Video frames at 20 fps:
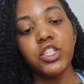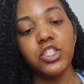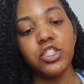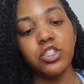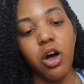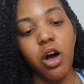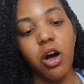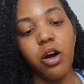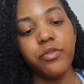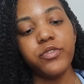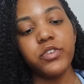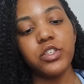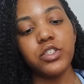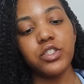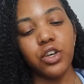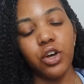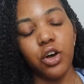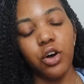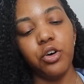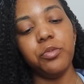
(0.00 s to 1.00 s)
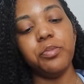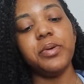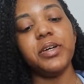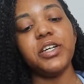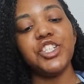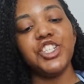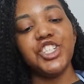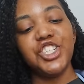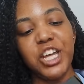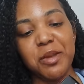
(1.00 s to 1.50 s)
soft sculpt
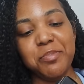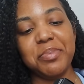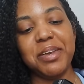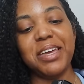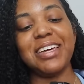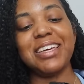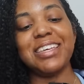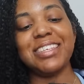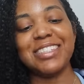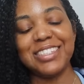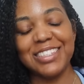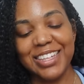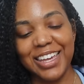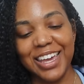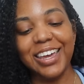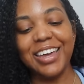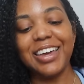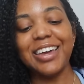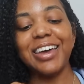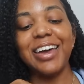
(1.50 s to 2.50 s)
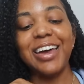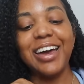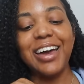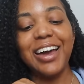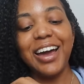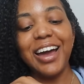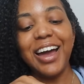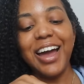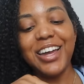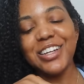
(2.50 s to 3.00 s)
shaping stick.
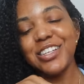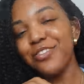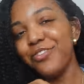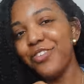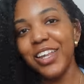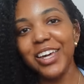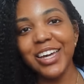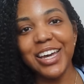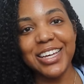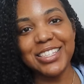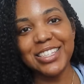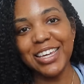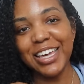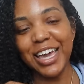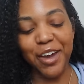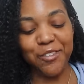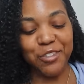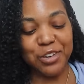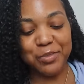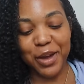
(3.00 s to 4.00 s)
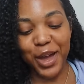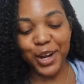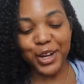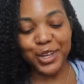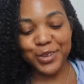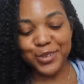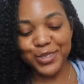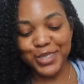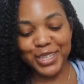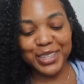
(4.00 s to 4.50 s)
I just feel like I see everybody
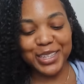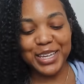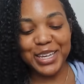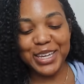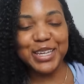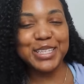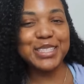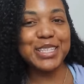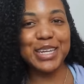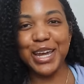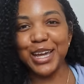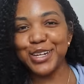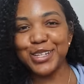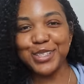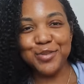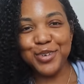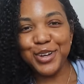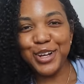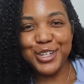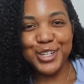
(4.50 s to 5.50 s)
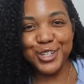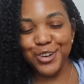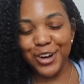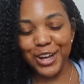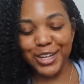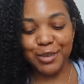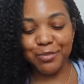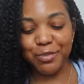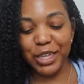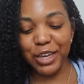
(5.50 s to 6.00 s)
using these, and I just wanted to try
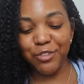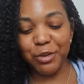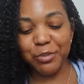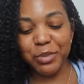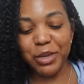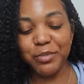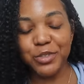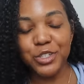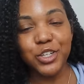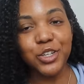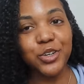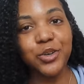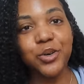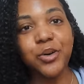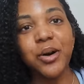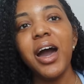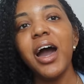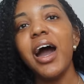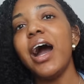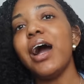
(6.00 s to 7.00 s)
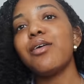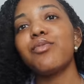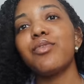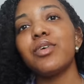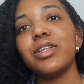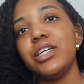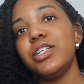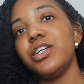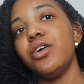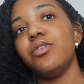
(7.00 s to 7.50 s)
something from him too. I
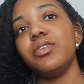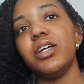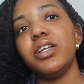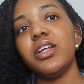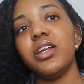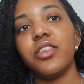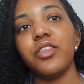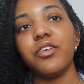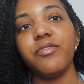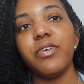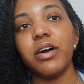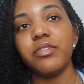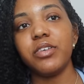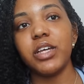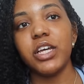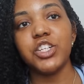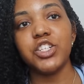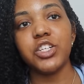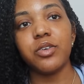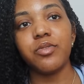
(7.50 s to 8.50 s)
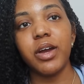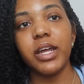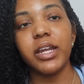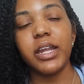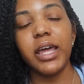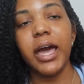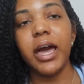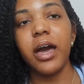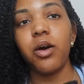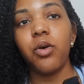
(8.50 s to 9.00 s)
really don't need another foundation right
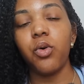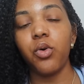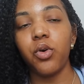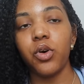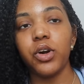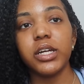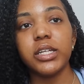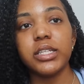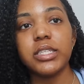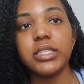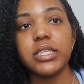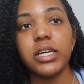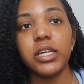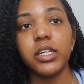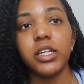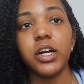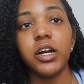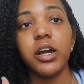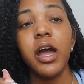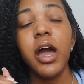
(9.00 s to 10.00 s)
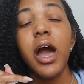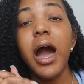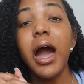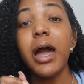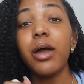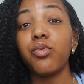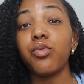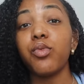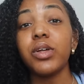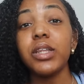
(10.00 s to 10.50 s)
now or concealer.
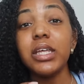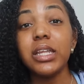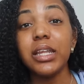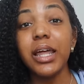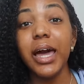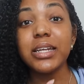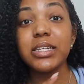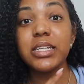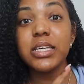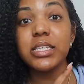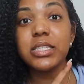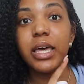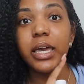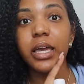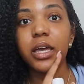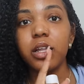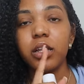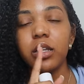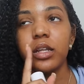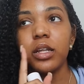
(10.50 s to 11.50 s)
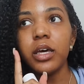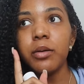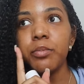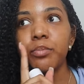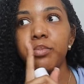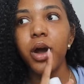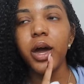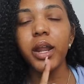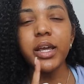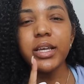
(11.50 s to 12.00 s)
I really liked his like lip
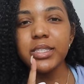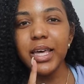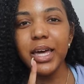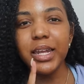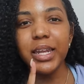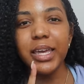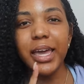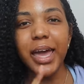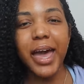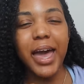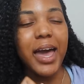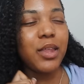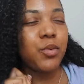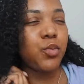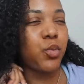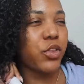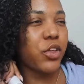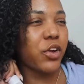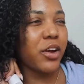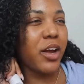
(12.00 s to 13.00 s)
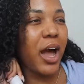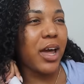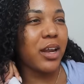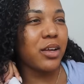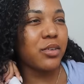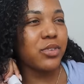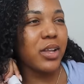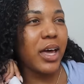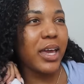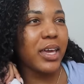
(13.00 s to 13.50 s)
products that he had, where they're kind
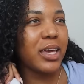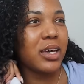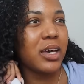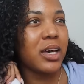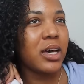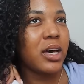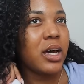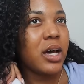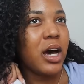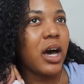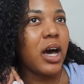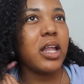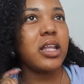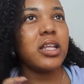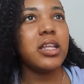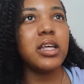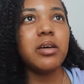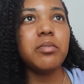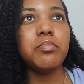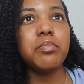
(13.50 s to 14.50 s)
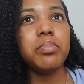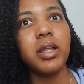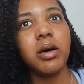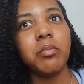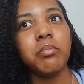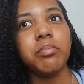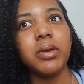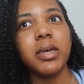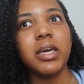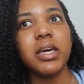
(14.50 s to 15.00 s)
of like a lip
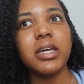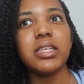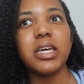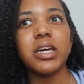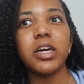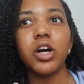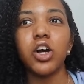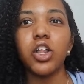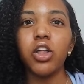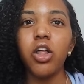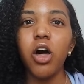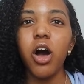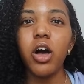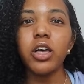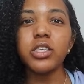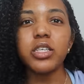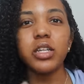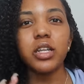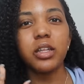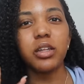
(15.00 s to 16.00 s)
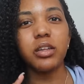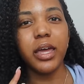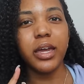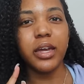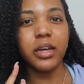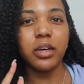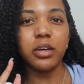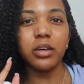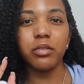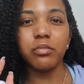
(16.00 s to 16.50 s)
plumping, it's like a gloss and then
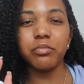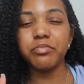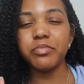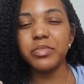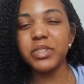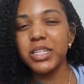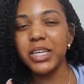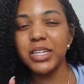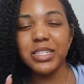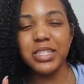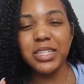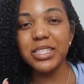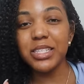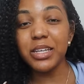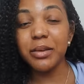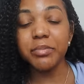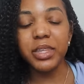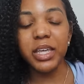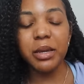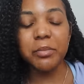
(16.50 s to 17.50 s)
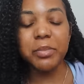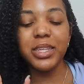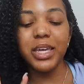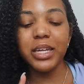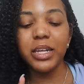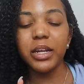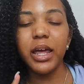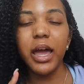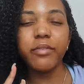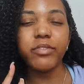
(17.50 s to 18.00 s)
like a tinted something, but they
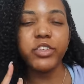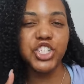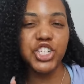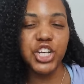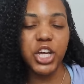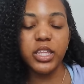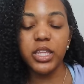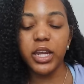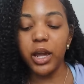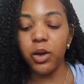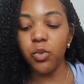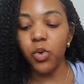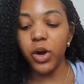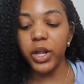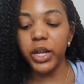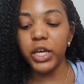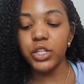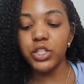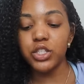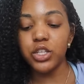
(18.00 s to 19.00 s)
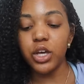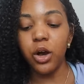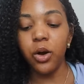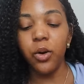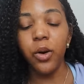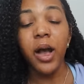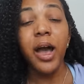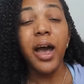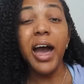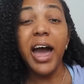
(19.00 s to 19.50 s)
didn't have the shade that I wanted,
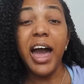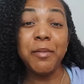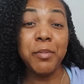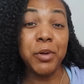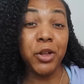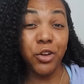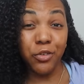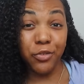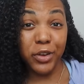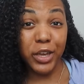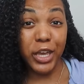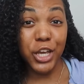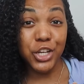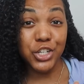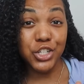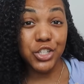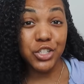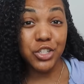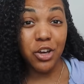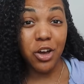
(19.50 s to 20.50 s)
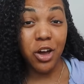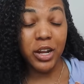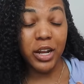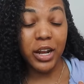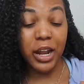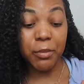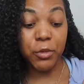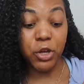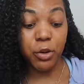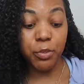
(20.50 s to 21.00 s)
so I have my notifications on
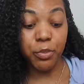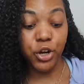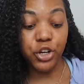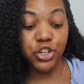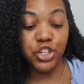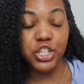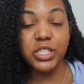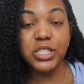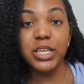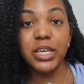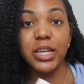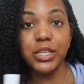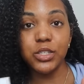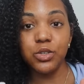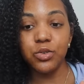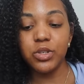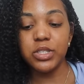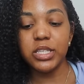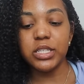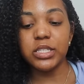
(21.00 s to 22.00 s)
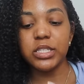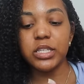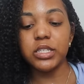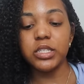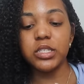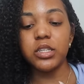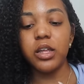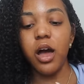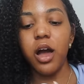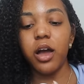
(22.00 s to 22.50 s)
and I'm gonna purchase it as soon as it's in
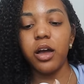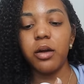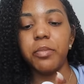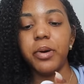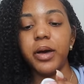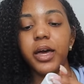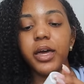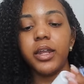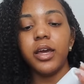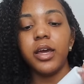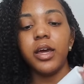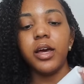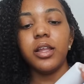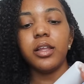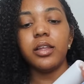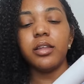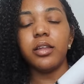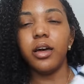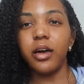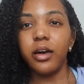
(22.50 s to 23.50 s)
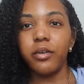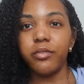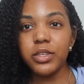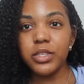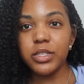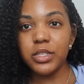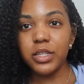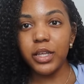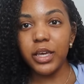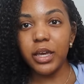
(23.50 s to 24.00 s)
stock. But love the
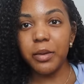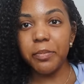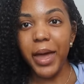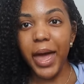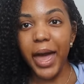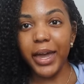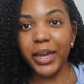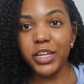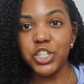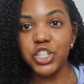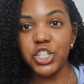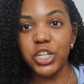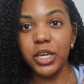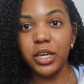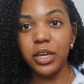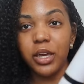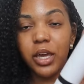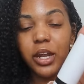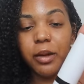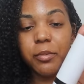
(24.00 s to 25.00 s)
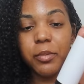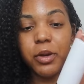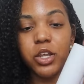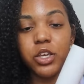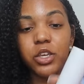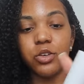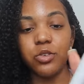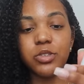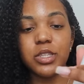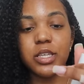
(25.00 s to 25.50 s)
sleek packaging, and I'm gonna
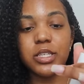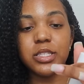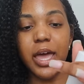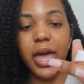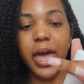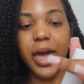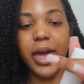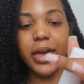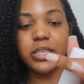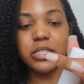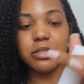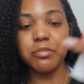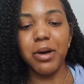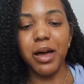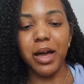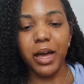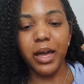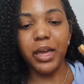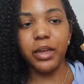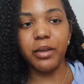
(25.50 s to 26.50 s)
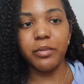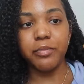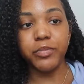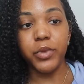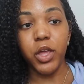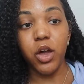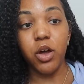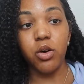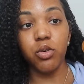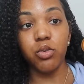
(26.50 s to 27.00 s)
use this as my,
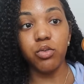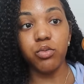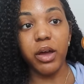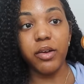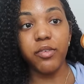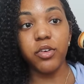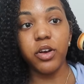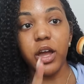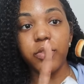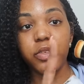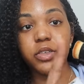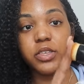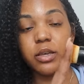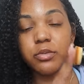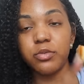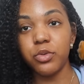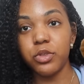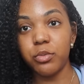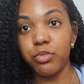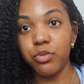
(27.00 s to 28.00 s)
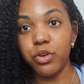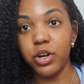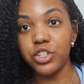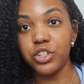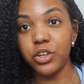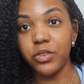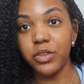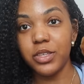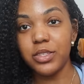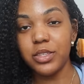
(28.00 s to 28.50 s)
oh, I forgot this comes with a brush
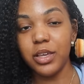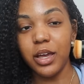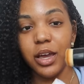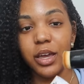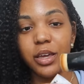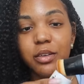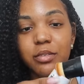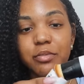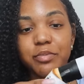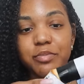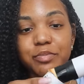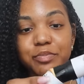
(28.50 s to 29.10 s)
on the side.